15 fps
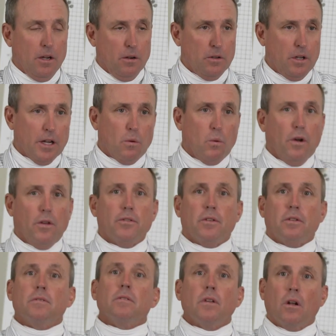Dick
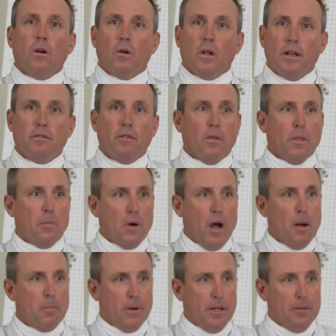Wilson, lived on the
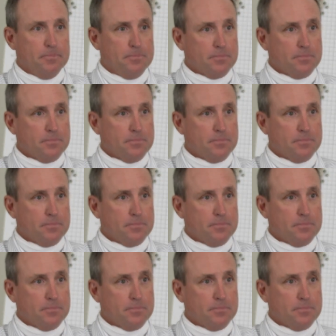property.